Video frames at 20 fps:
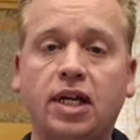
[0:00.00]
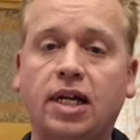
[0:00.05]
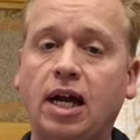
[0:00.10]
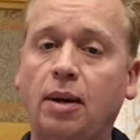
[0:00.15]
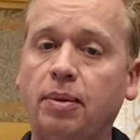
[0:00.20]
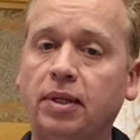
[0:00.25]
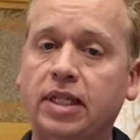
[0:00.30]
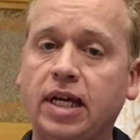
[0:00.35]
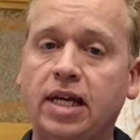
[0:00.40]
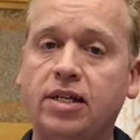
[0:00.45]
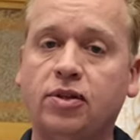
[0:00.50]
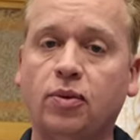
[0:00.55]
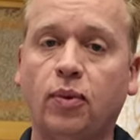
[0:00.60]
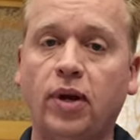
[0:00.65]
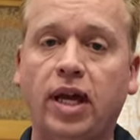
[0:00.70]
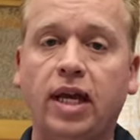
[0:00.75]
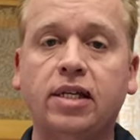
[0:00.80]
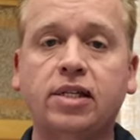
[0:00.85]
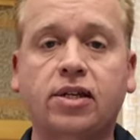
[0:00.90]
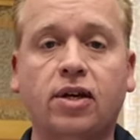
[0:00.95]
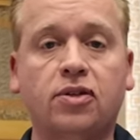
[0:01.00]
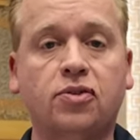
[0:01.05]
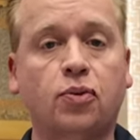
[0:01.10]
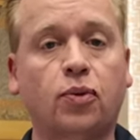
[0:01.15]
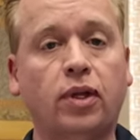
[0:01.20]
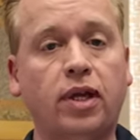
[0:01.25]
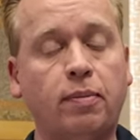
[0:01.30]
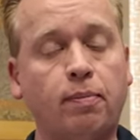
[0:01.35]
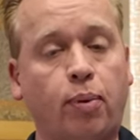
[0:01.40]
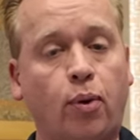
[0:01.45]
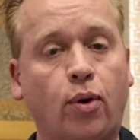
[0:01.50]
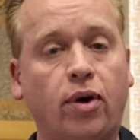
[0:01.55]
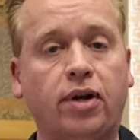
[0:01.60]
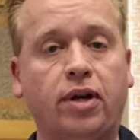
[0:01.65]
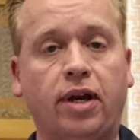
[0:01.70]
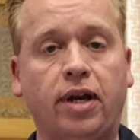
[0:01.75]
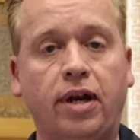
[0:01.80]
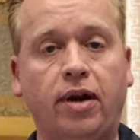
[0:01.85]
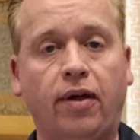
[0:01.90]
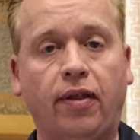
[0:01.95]
a couple days a week, so it's really
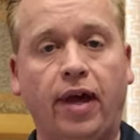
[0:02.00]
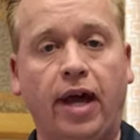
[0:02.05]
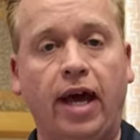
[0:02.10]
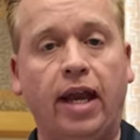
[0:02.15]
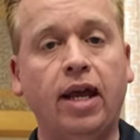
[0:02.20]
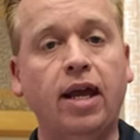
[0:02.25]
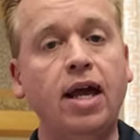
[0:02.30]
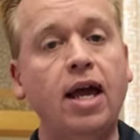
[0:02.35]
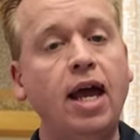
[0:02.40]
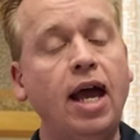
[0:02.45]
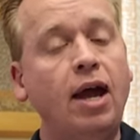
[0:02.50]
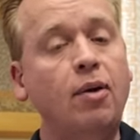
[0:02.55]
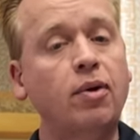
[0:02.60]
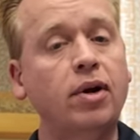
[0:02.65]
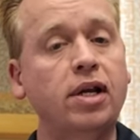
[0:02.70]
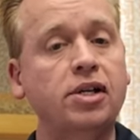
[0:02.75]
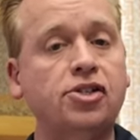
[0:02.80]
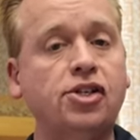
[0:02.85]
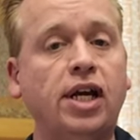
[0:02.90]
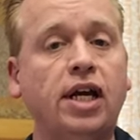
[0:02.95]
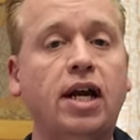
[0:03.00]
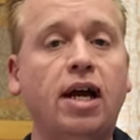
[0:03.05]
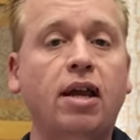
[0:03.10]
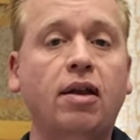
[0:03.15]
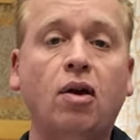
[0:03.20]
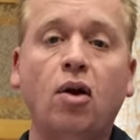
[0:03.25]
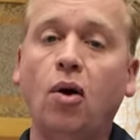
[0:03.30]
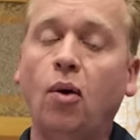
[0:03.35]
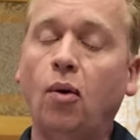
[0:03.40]
important to know that. And we're going to check out